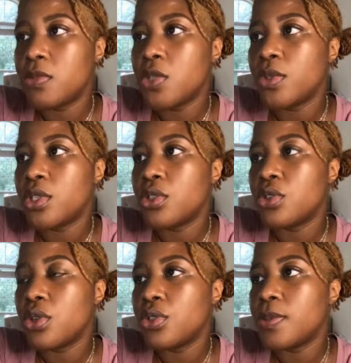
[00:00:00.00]
She wants to
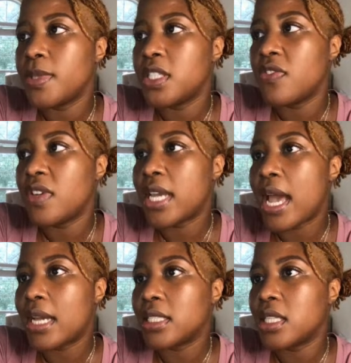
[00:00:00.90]
control specific
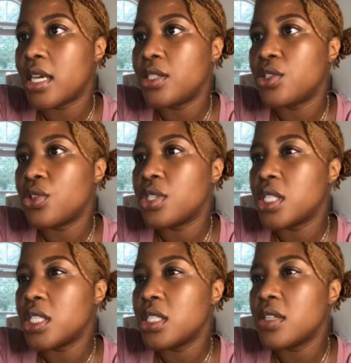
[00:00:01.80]
access. So
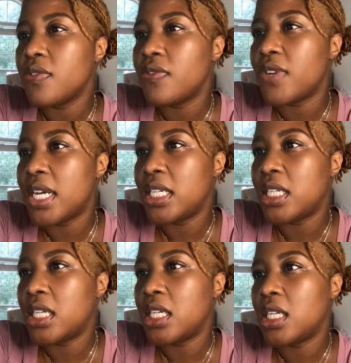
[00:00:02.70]
she's
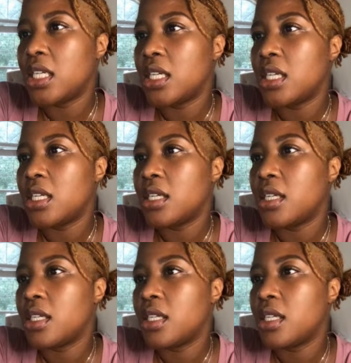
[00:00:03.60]
defining